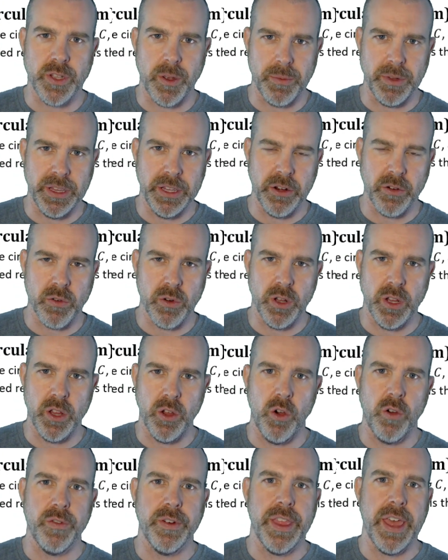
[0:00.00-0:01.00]
double integral
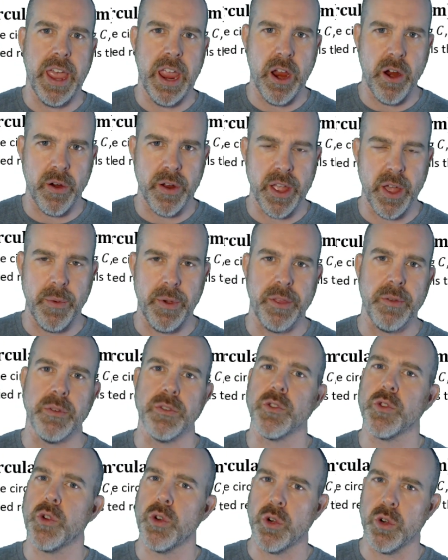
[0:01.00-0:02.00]
over the area, whether
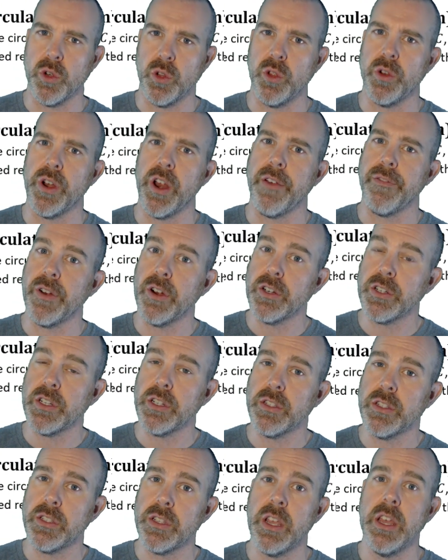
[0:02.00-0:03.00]
it's curl or
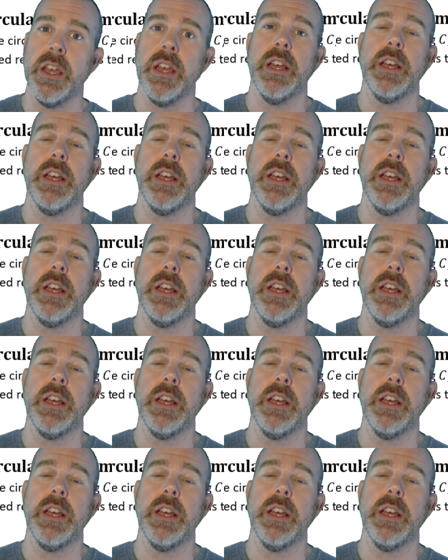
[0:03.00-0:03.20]
divergence,